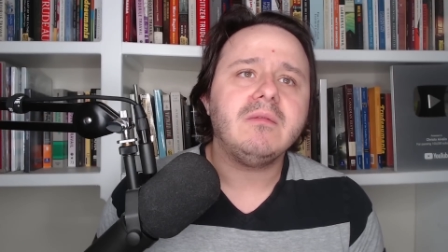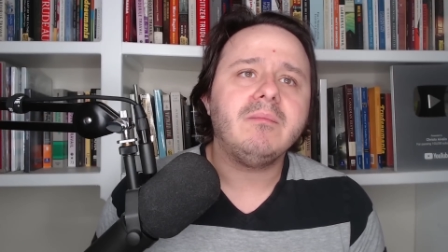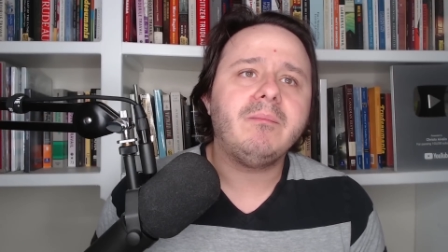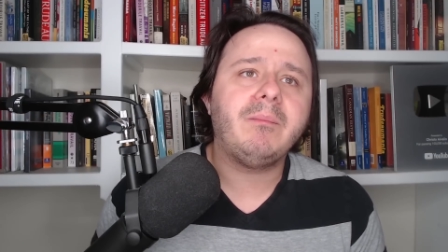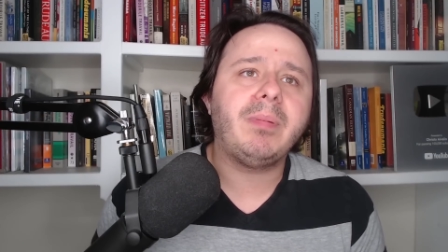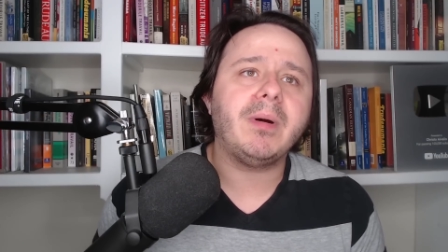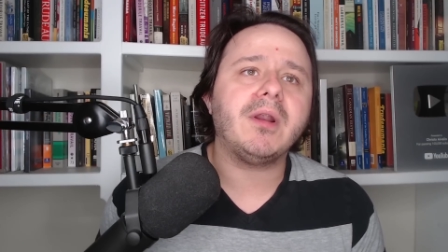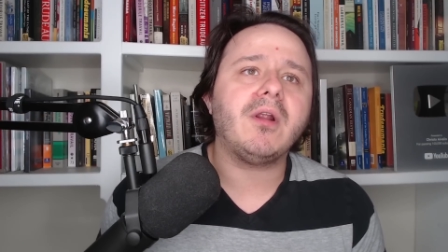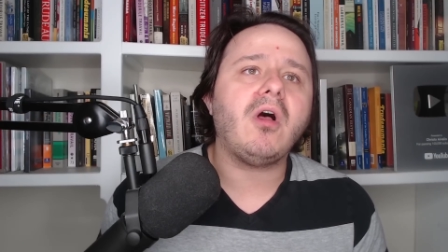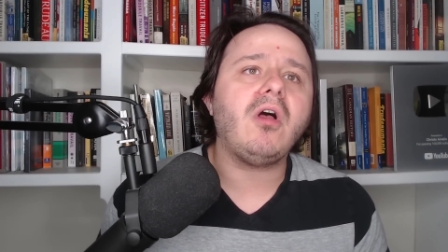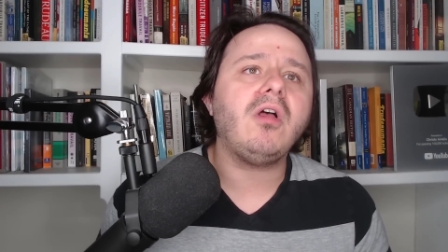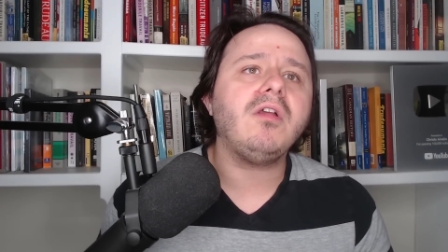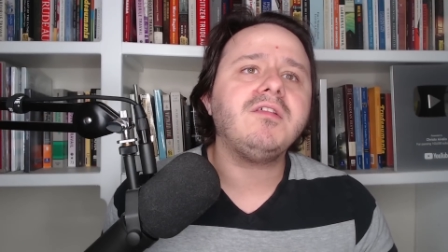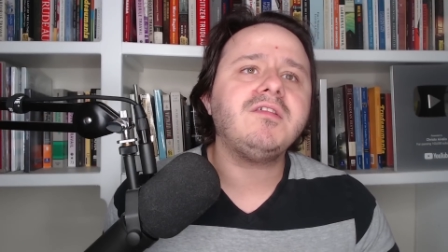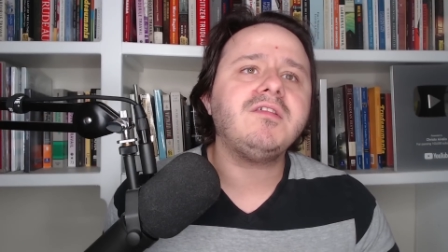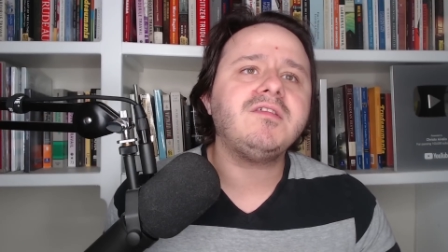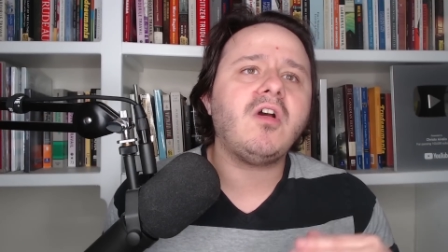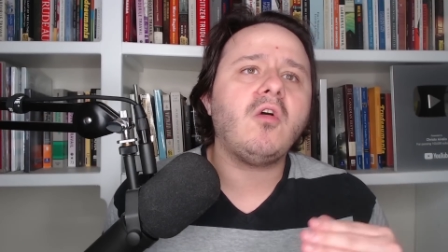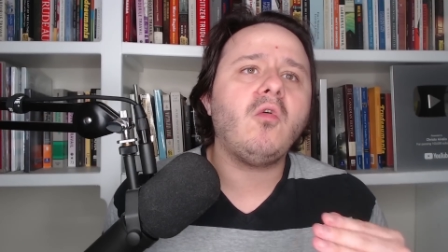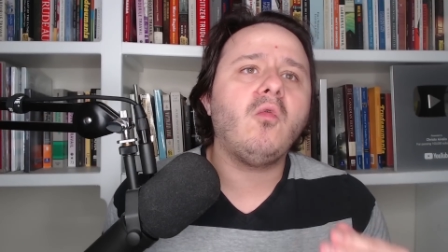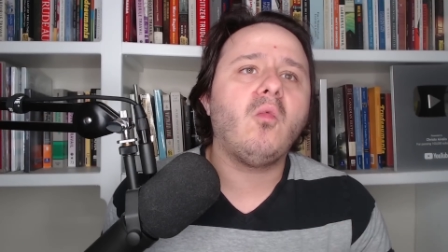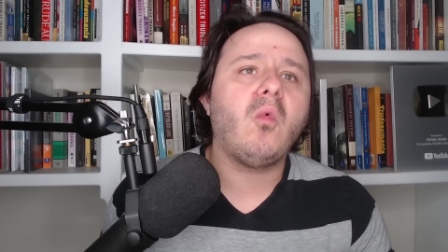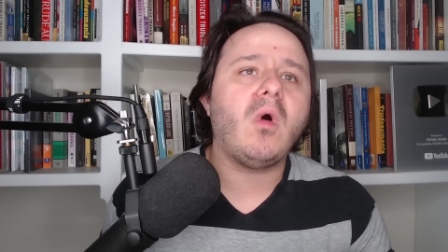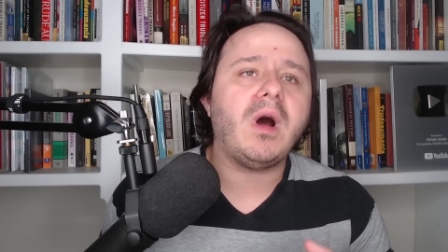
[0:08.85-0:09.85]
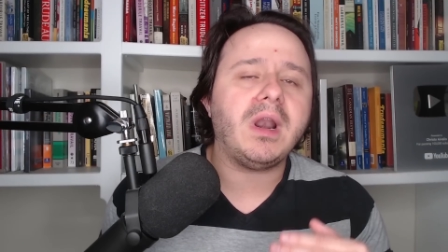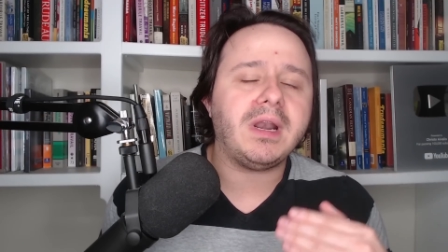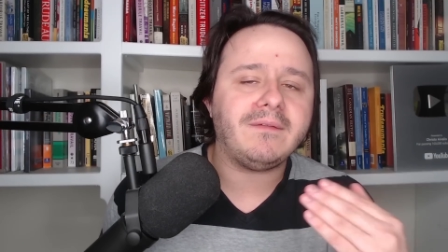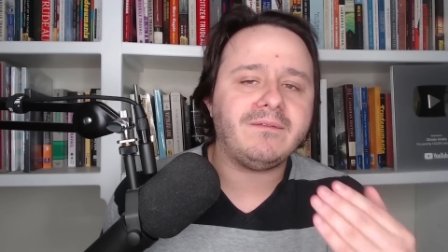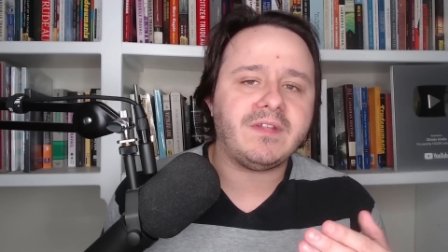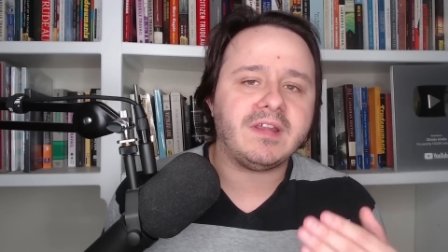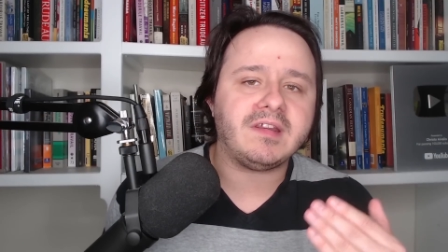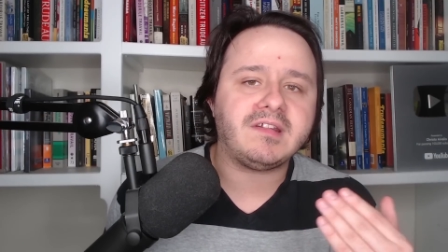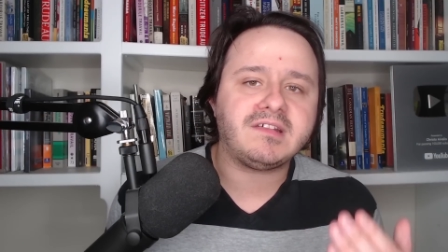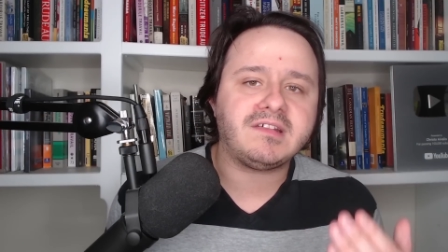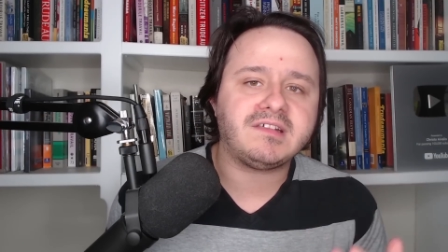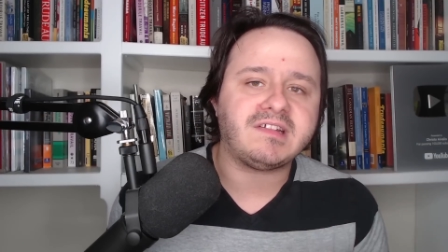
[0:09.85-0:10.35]
but also one of
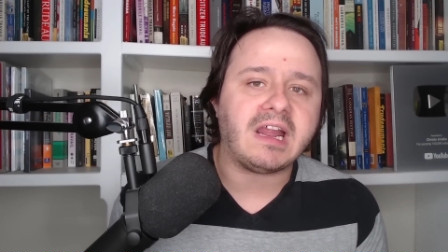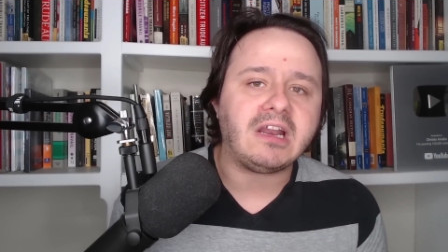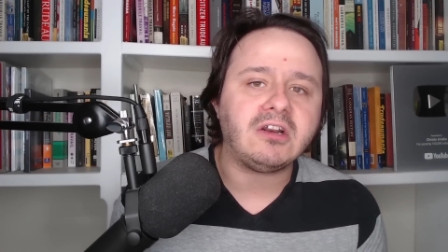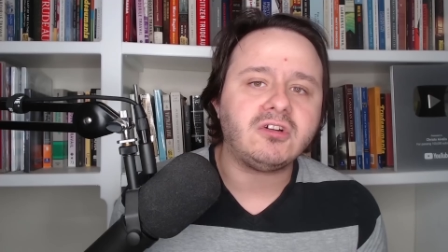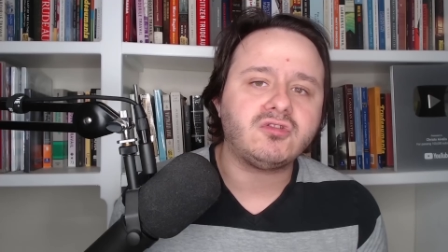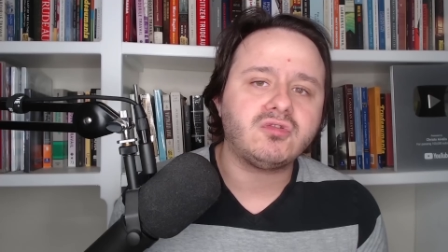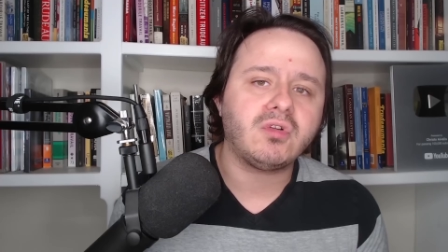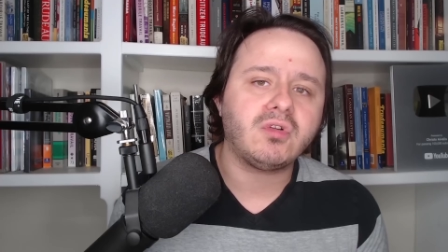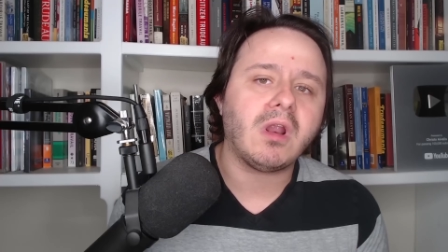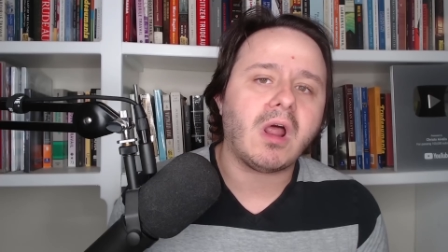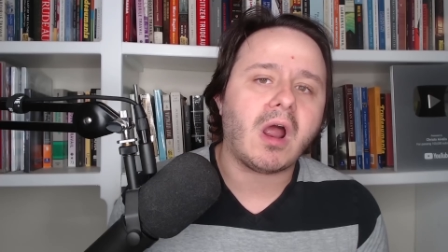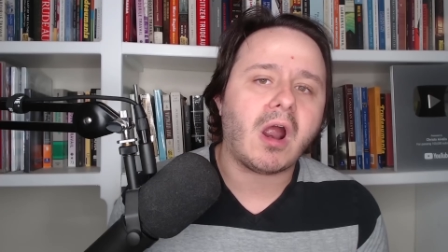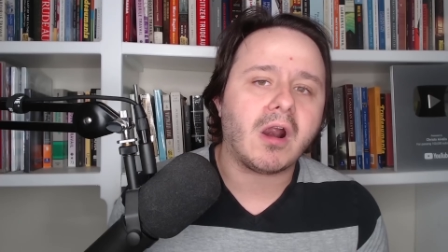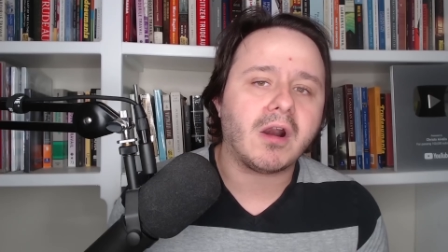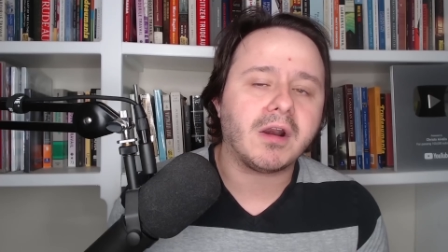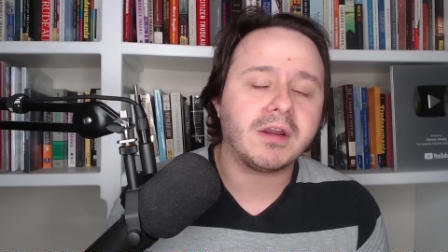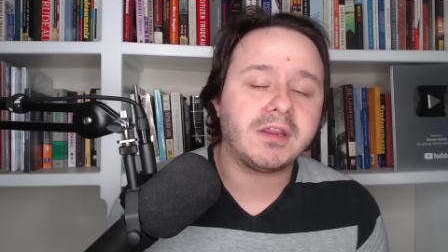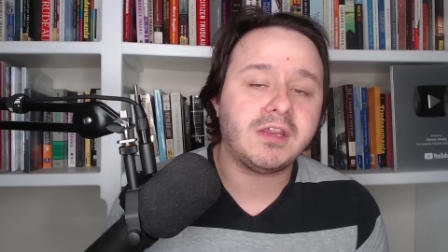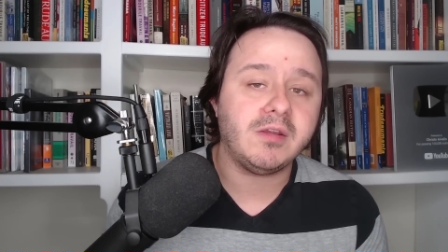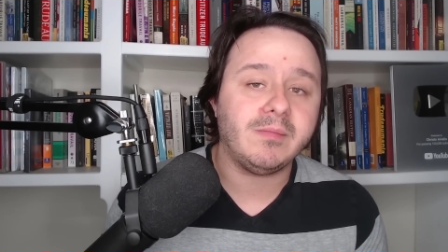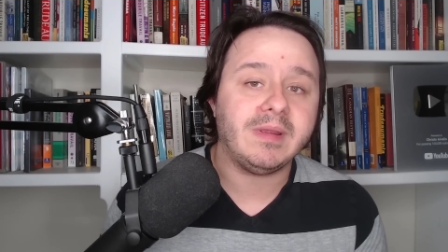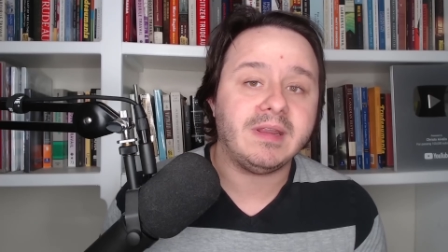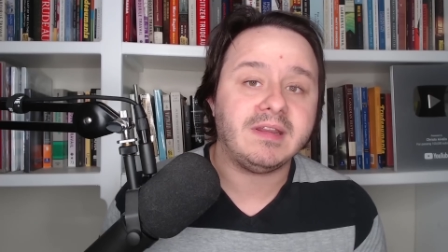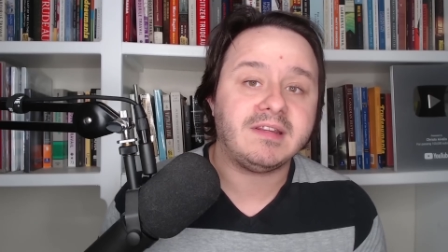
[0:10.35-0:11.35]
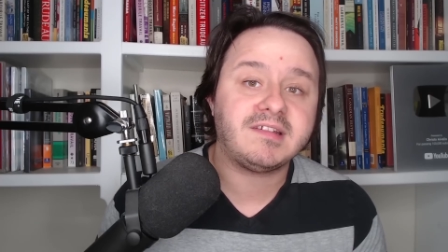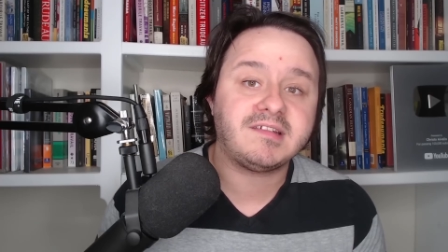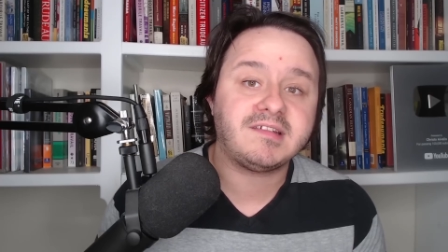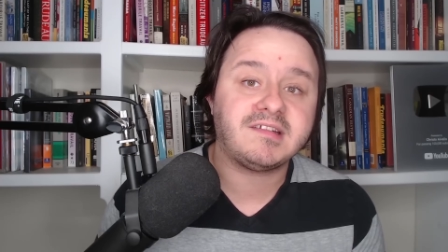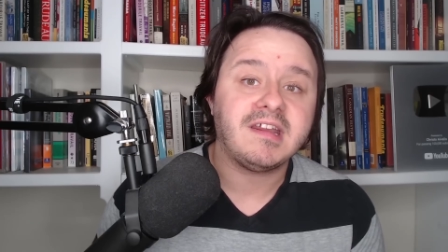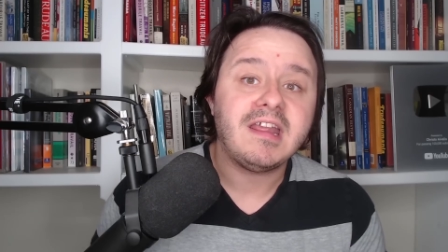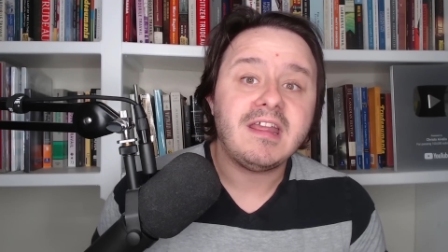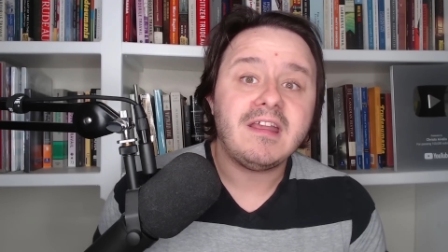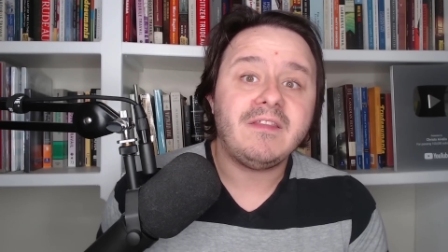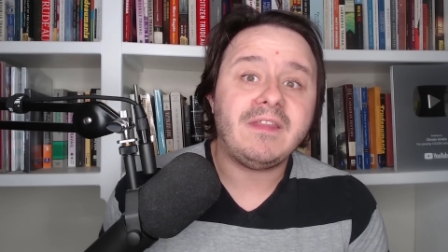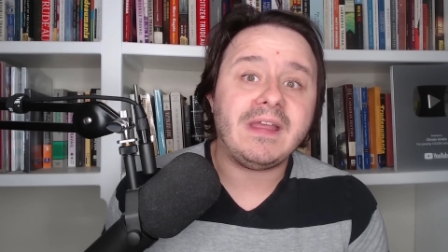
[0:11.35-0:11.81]
the central arguments